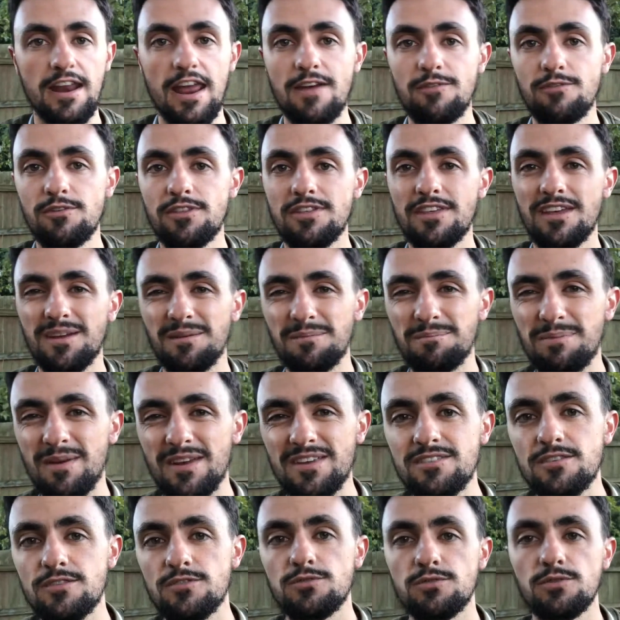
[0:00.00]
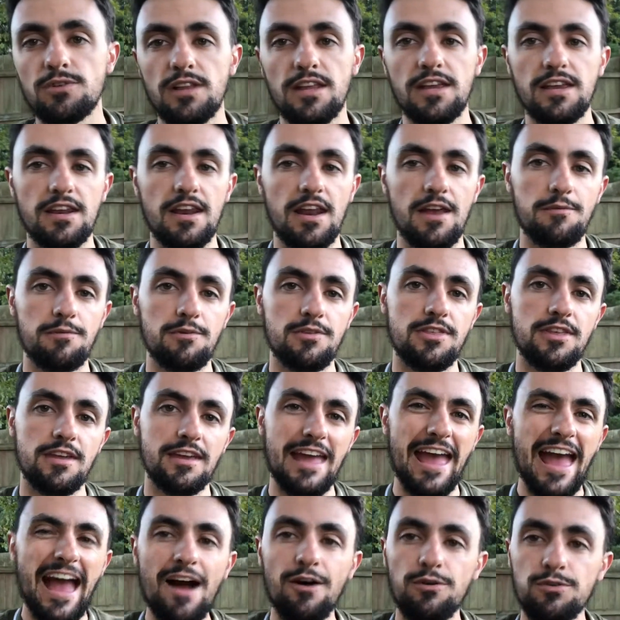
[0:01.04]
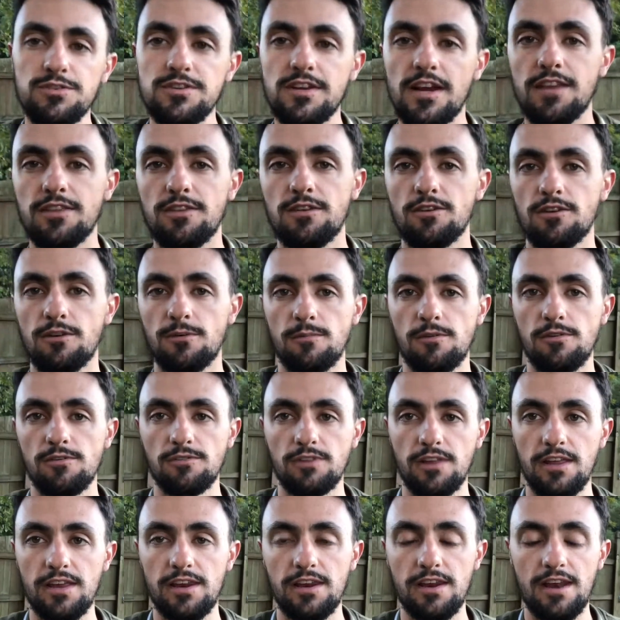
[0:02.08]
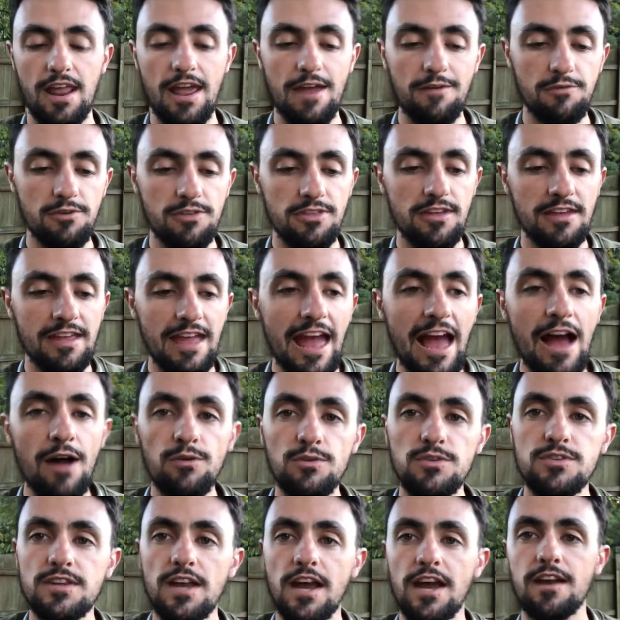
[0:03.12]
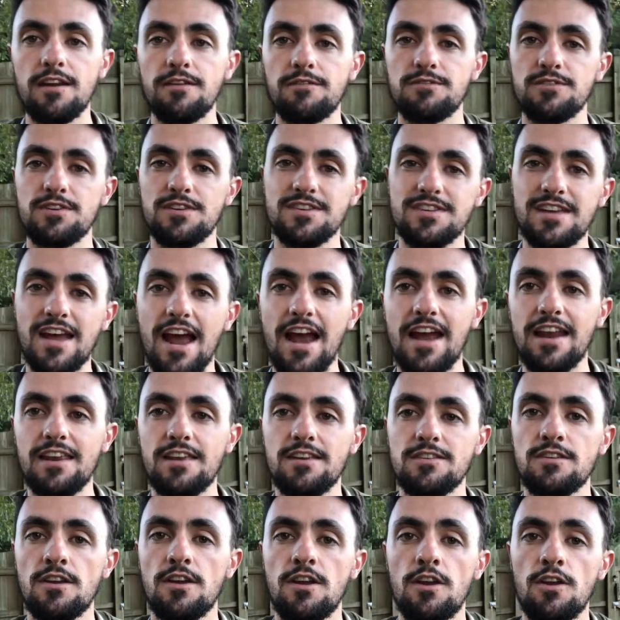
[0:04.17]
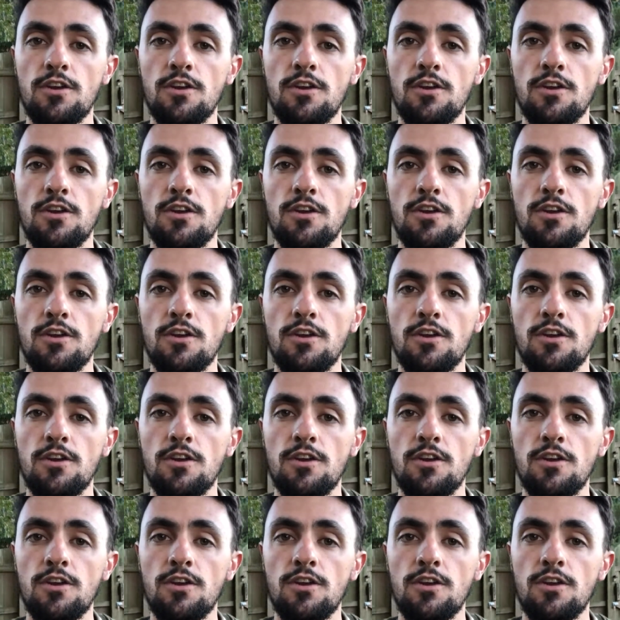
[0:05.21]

Everything business related, everything outside the normal related, everything outside of society's